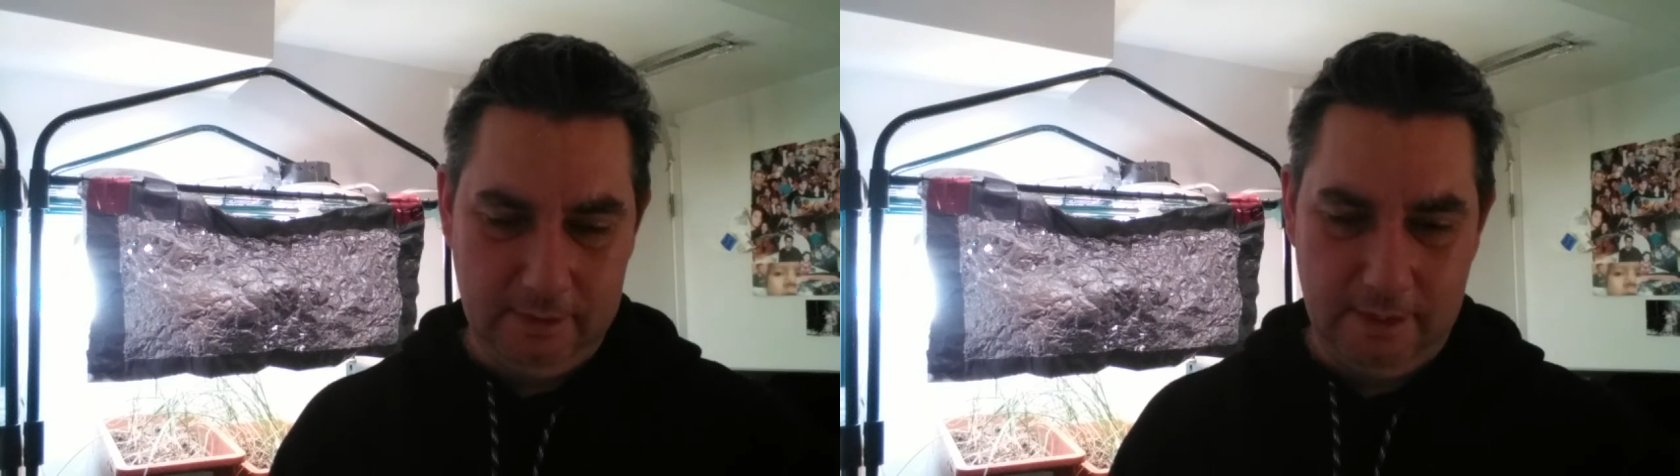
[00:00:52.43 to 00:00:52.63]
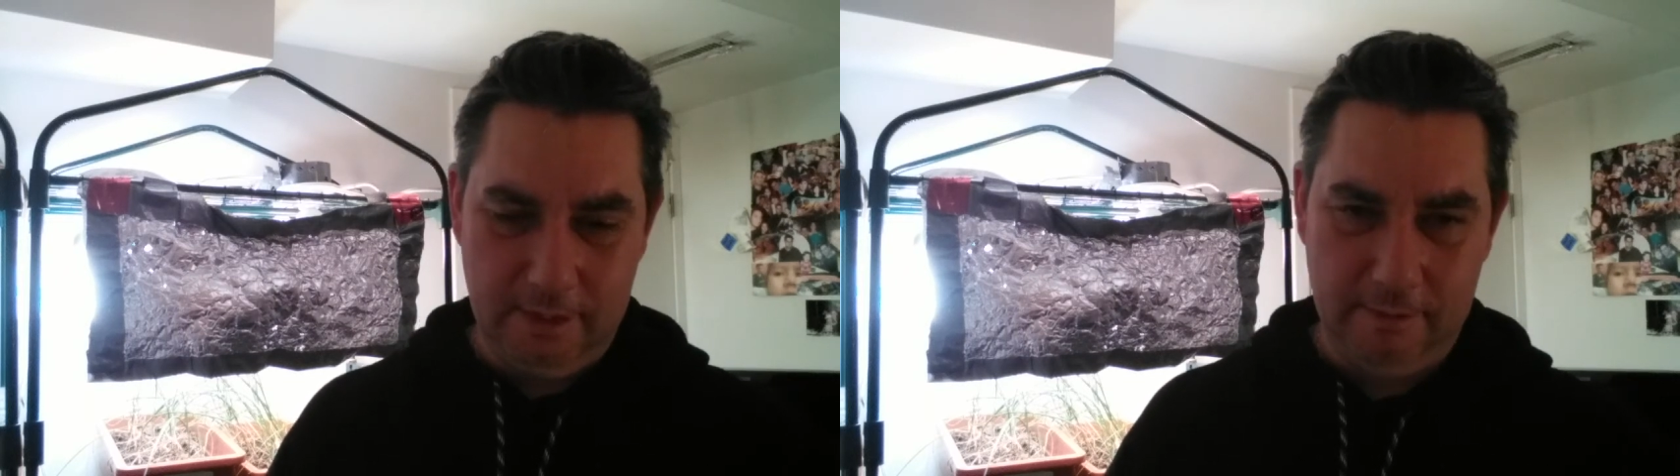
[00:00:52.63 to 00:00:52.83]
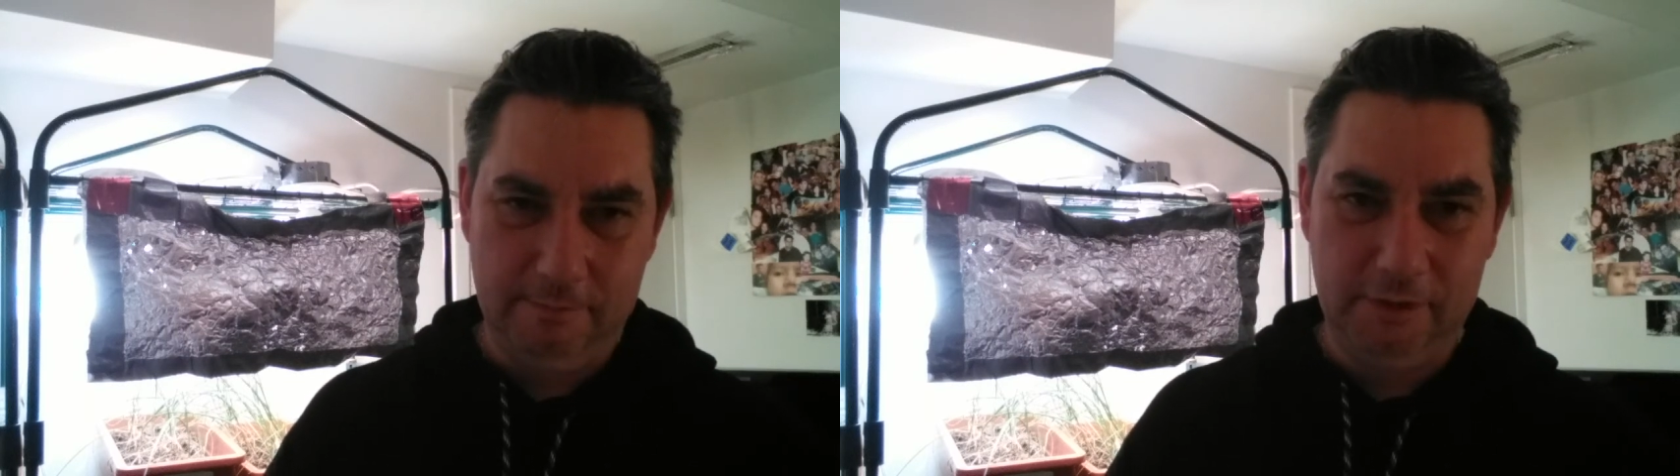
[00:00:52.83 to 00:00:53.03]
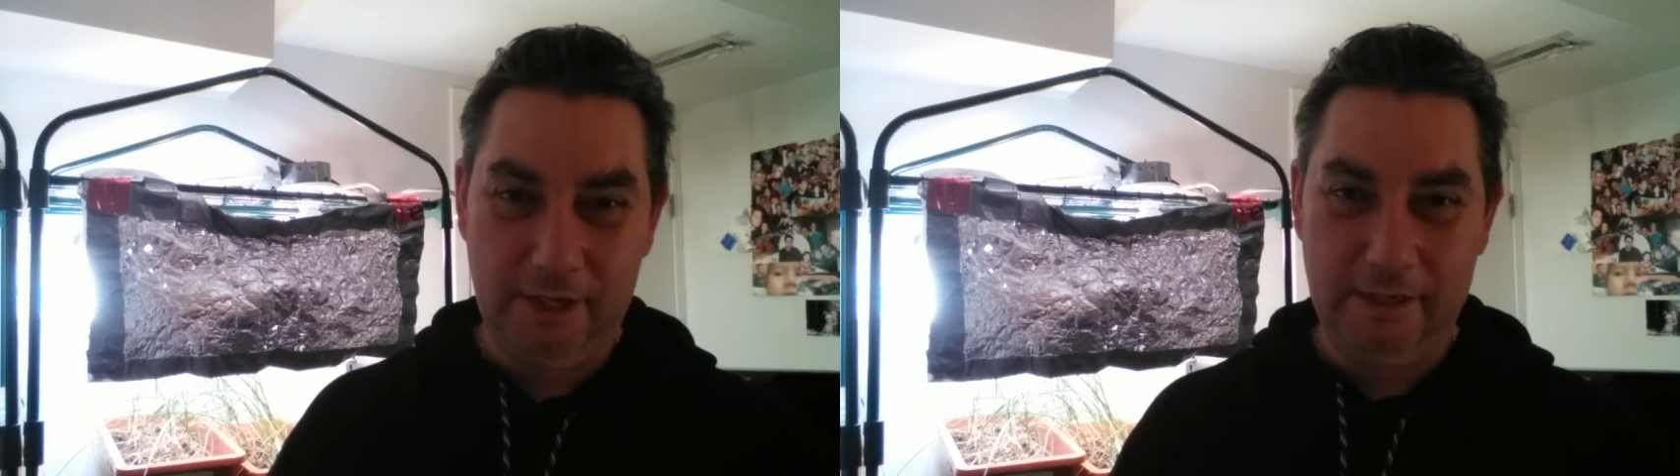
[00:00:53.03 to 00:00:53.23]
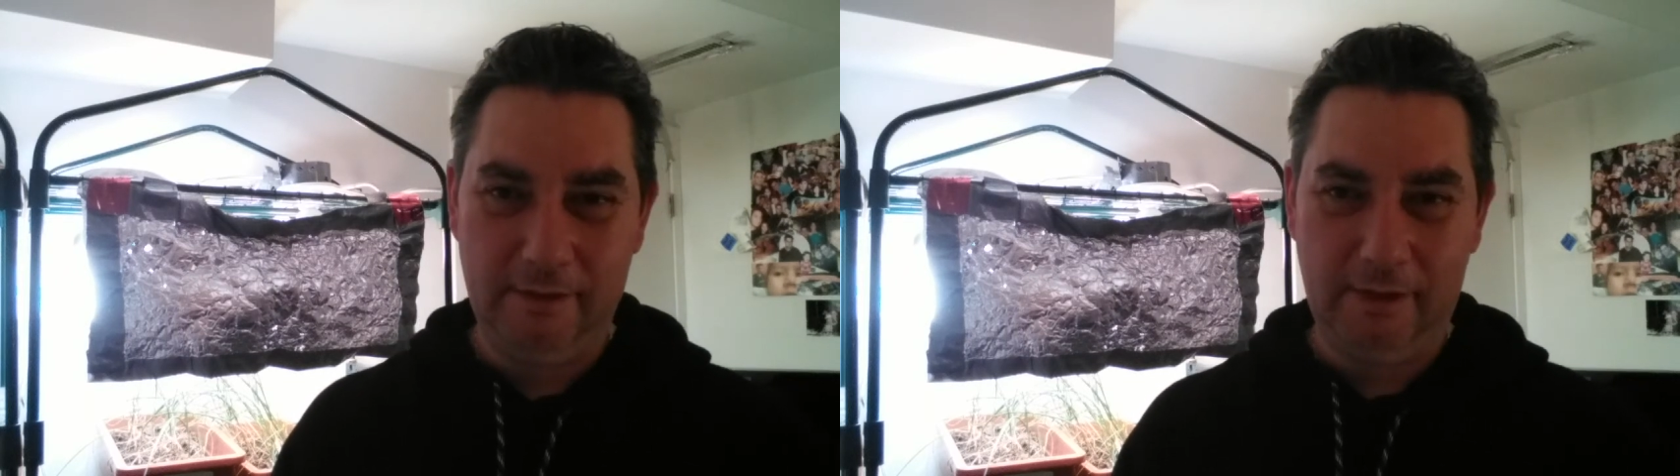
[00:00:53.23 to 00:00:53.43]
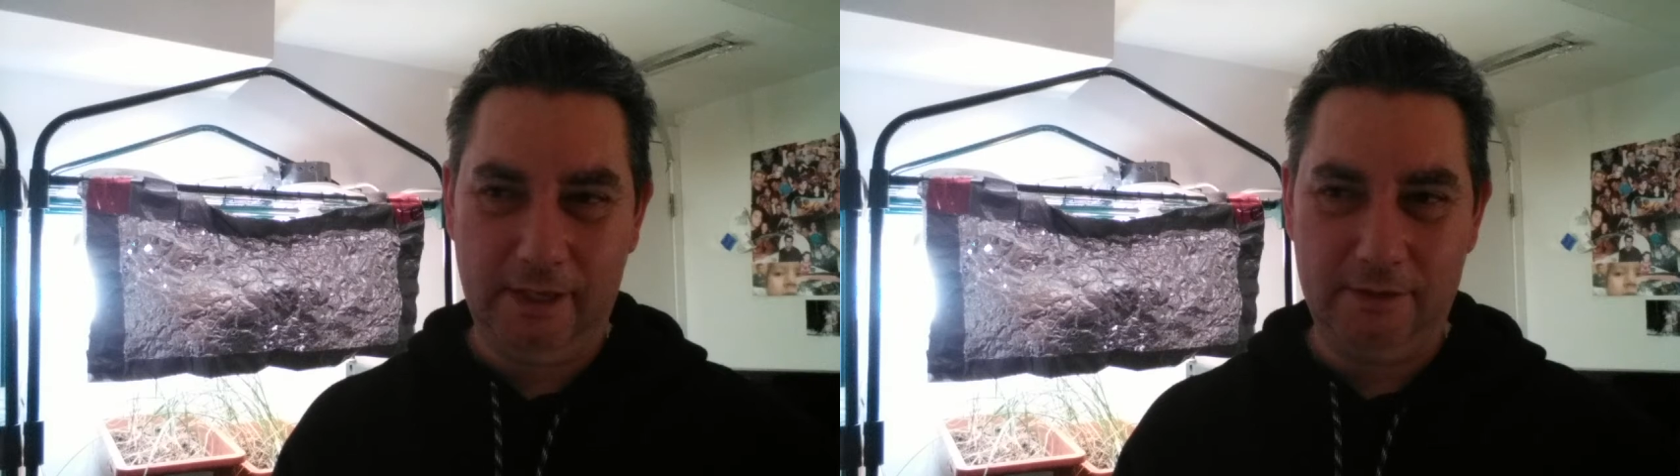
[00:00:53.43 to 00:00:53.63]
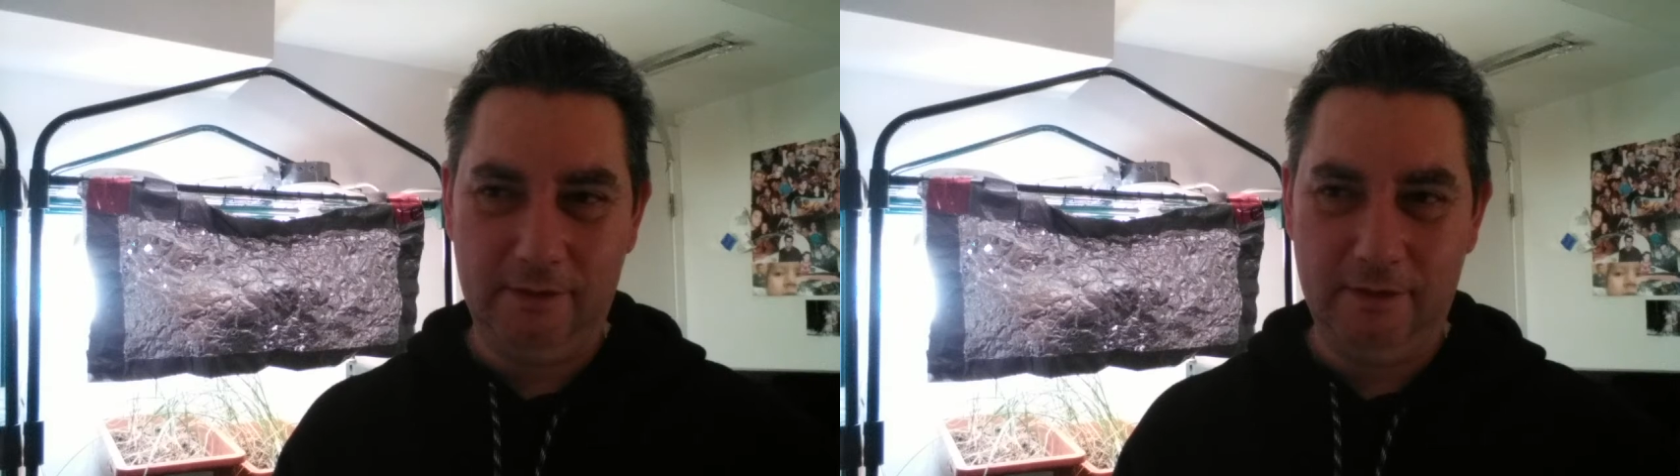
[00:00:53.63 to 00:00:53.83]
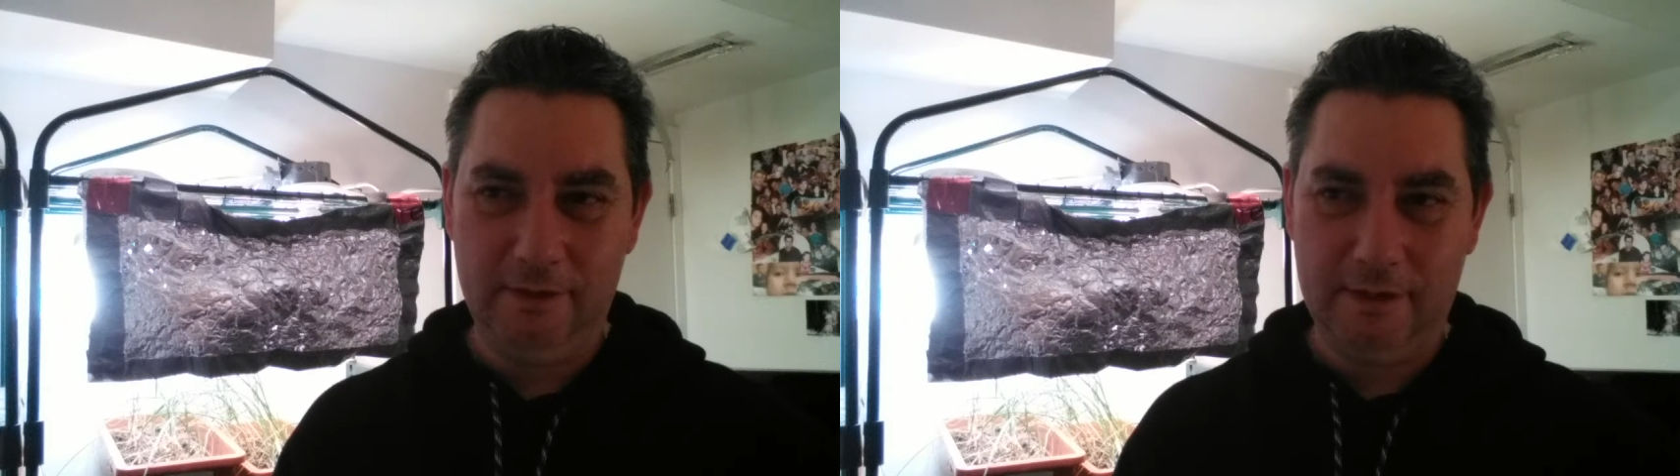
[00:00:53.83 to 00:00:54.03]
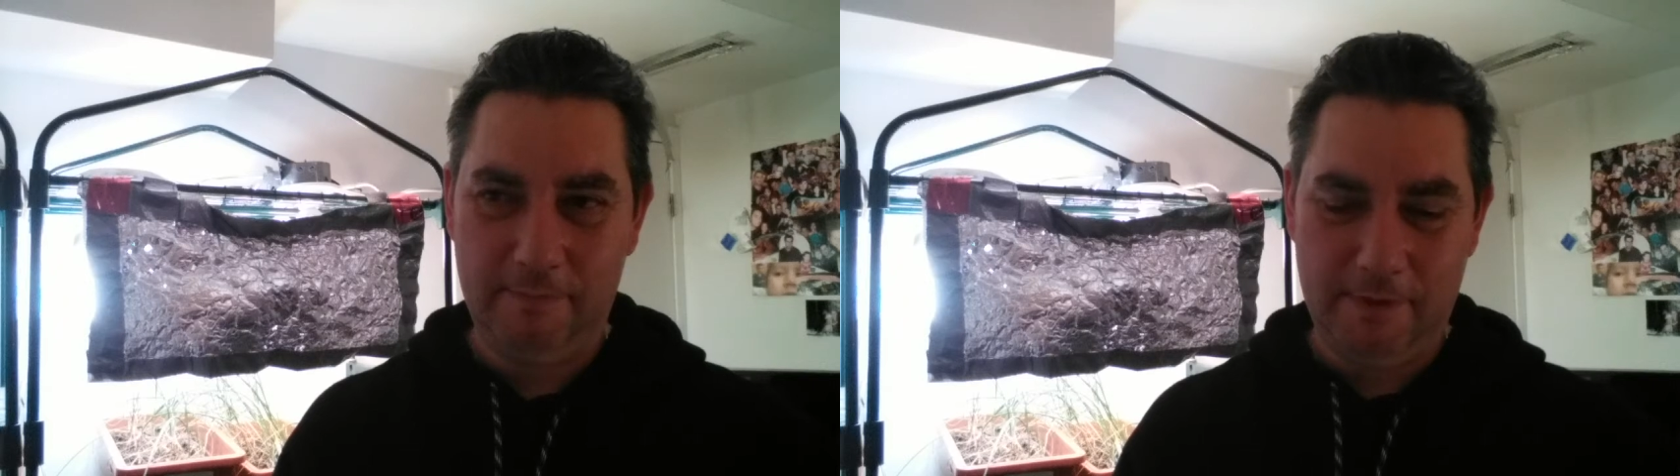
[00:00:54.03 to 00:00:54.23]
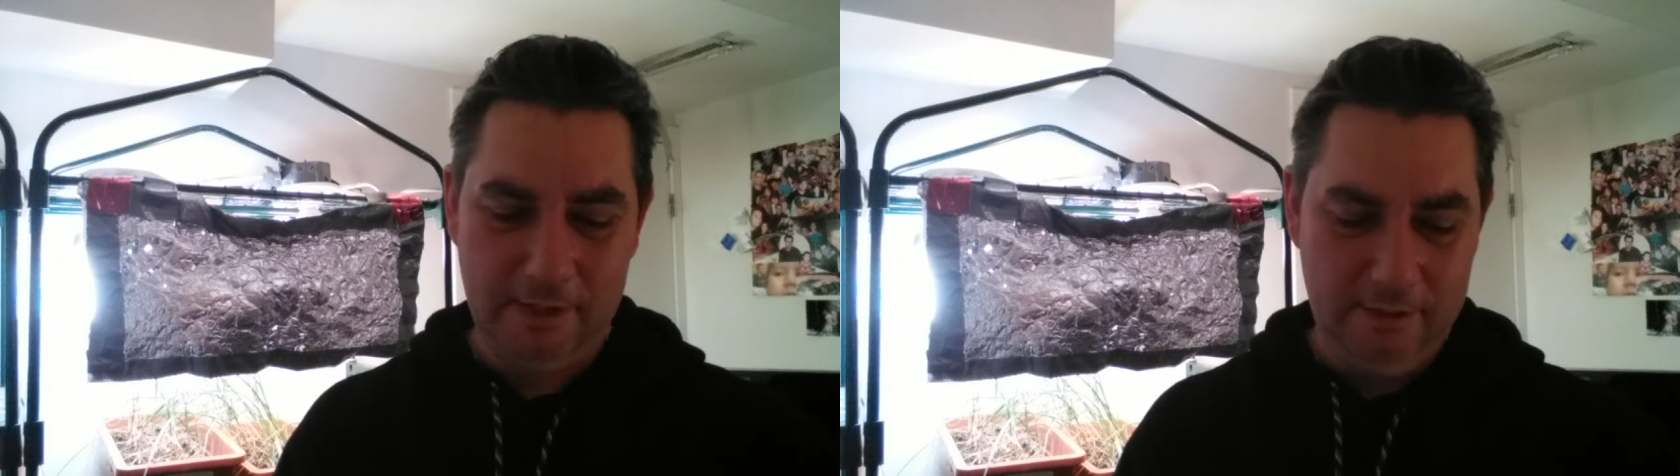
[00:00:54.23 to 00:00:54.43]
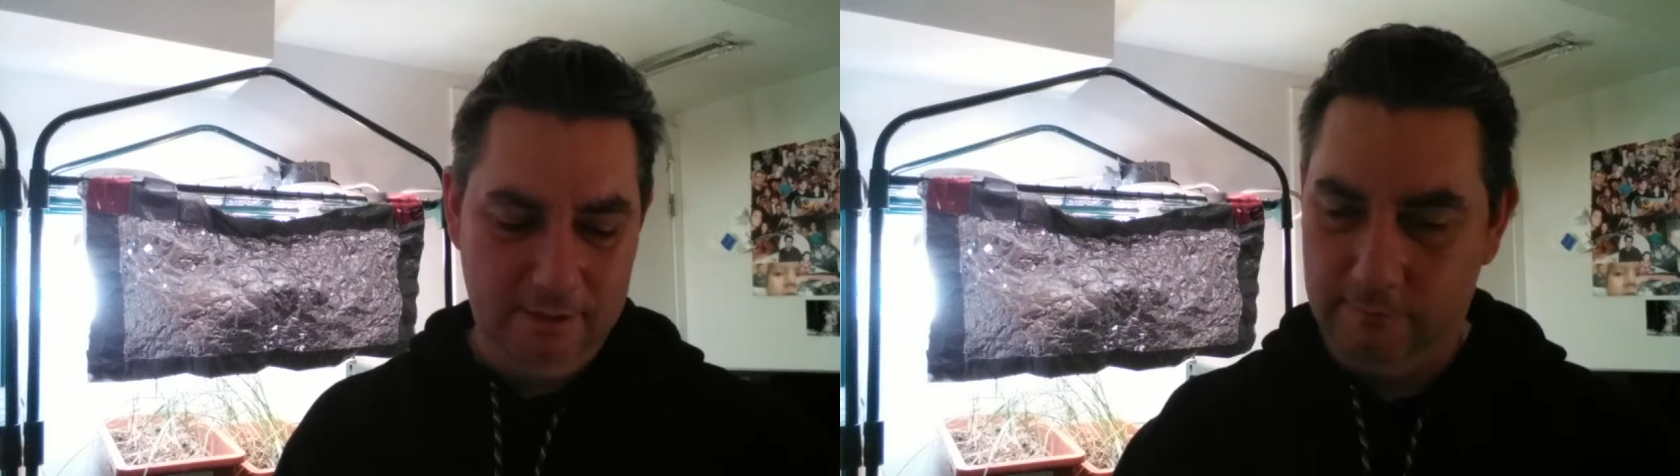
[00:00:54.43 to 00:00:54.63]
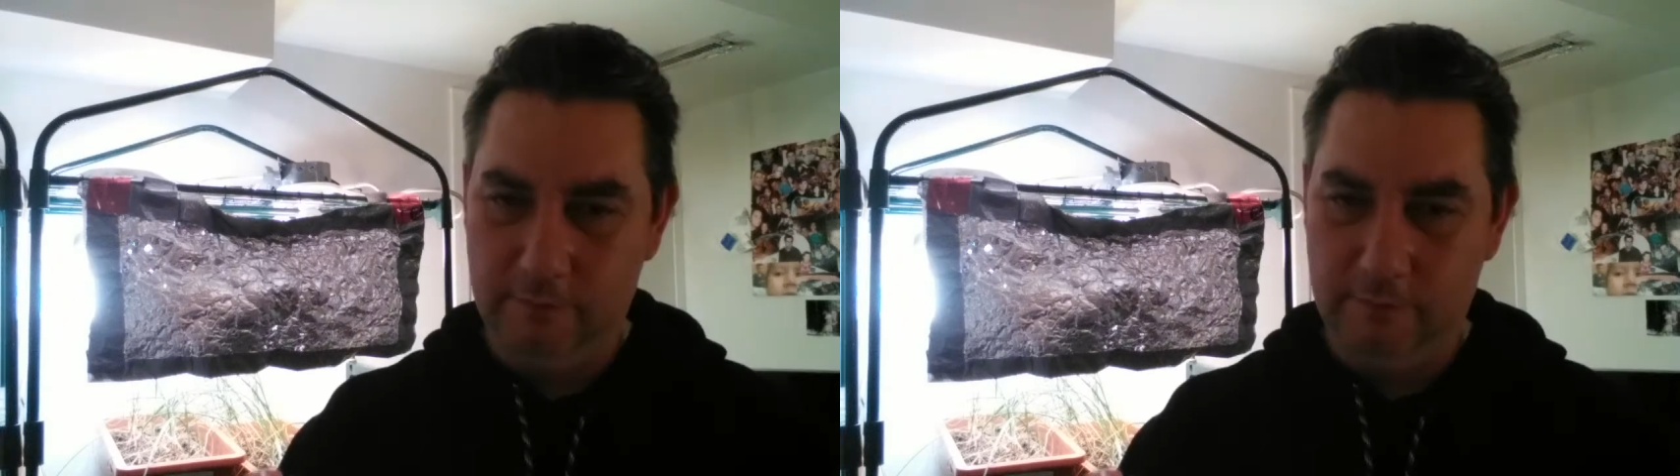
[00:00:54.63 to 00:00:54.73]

um, Chinese lantern type thing.